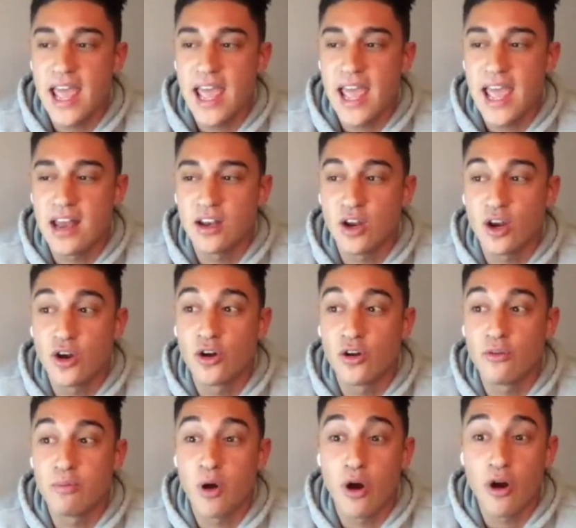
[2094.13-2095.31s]
And
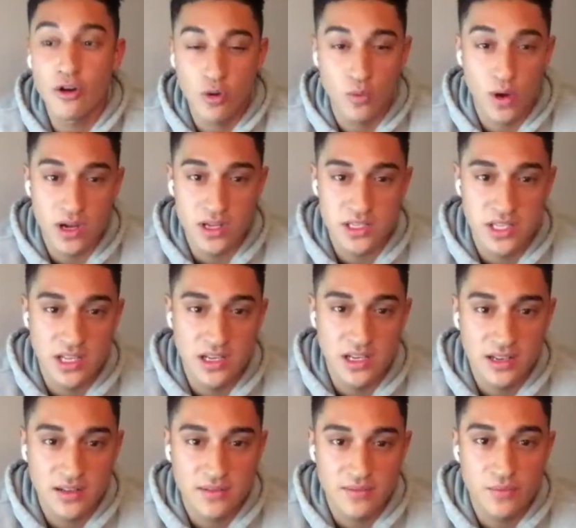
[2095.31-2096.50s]
her partner walks in
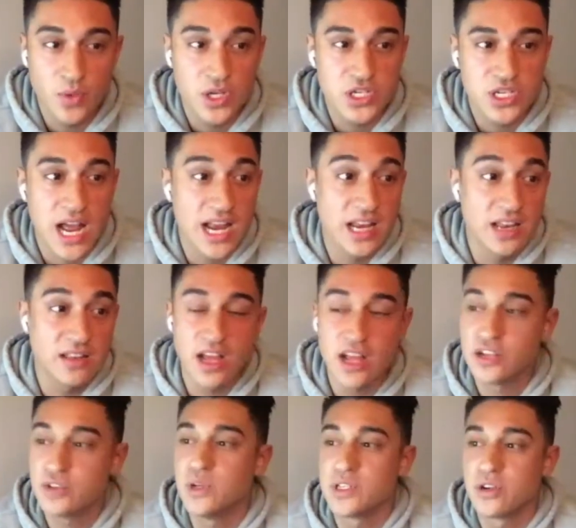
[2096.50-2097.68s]
which I
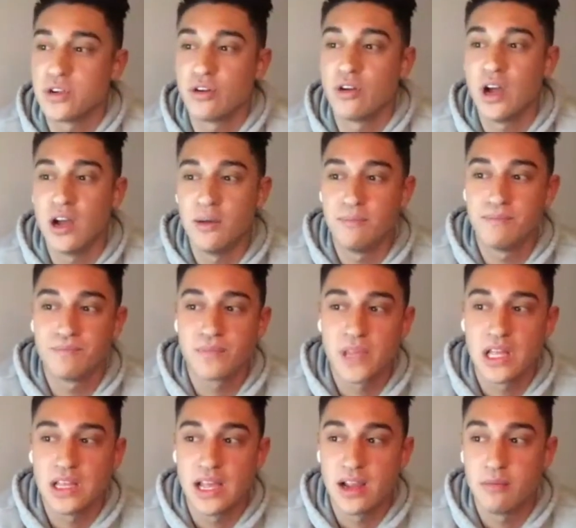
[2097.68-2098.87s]
thought was her
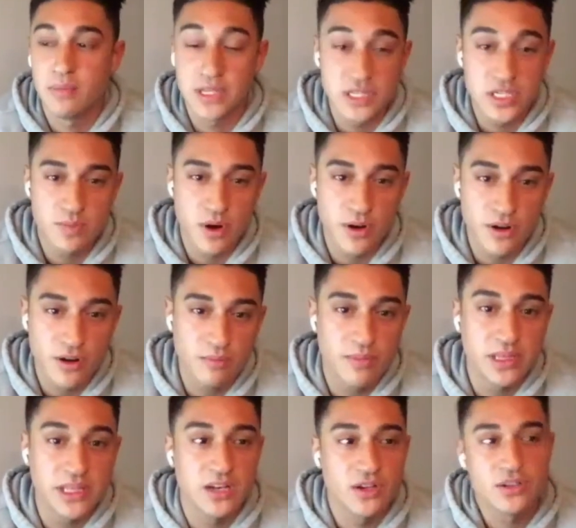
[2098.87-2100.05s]
like business partner, but
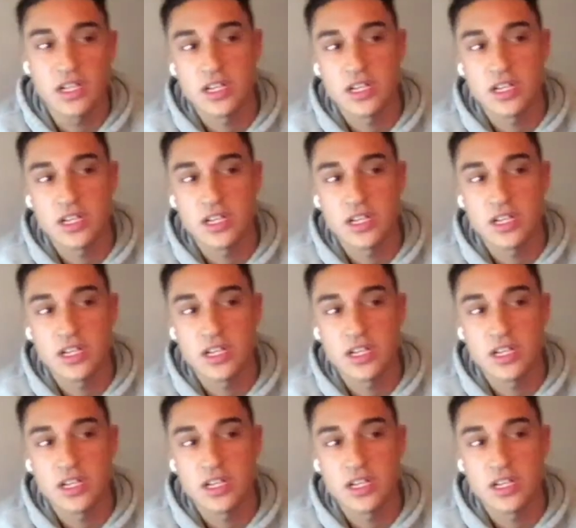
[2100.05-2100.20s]
then turns out